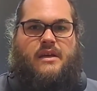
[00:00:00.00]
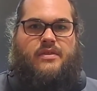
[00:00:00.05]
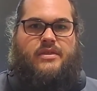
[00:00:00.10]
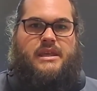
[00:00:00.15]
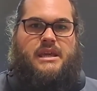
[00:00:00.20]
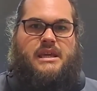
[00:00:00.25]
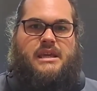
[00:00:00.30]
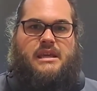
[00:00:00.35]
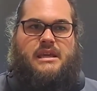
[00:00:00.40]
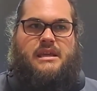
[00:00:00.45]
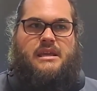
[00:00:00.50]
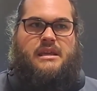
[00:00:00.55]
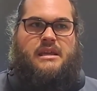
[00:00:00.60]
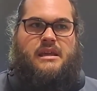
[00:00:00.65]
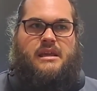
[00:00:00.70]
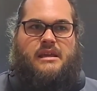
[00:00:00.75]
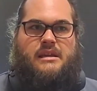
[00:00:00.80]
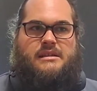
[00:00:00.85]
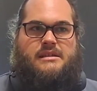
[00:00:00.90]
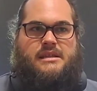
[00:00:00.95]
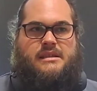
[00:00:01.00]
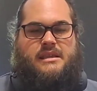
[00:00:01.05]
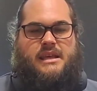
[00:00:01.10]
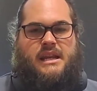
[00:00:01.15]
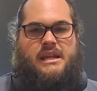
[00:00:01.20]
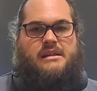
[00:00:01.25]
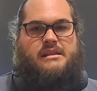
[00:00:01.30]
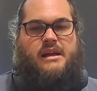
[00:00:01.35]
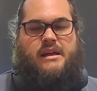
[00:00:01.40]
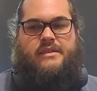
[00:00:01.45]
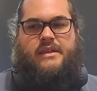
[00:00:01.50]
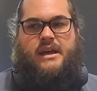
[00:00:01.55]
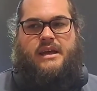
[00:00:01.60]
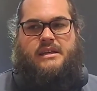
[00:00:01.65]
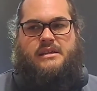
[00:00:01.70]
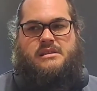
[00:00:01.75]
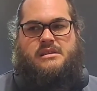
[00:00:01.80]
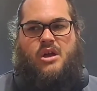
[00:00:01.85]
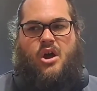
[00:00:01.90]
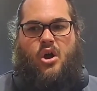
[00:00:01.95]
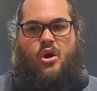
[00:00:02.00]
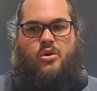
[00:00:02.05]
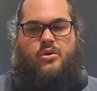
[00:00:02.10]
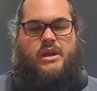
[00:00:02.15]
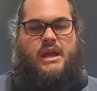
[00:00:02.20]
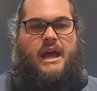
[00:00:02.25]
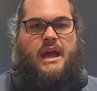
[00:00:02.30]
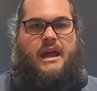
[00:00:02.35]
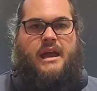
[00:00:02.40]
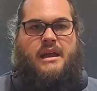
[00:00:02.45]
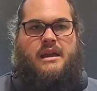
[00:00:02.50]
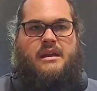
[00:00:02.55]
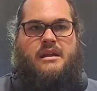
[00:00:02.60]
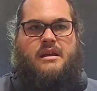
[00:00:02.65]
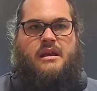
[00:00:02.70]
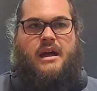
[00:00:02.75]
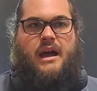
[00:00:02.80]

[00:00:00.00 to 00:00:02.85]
The synthetic leather is okay.